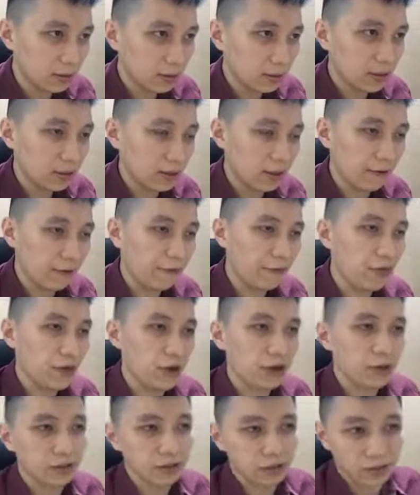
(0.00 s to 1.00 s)
if
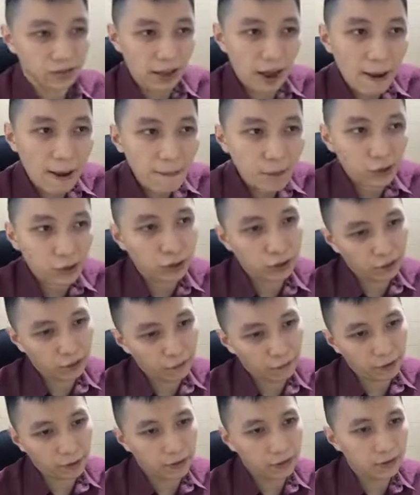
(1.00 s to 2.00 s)
there's a temperature
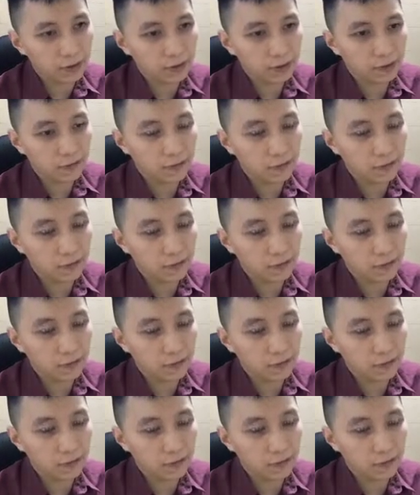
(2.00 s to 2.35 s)
difference,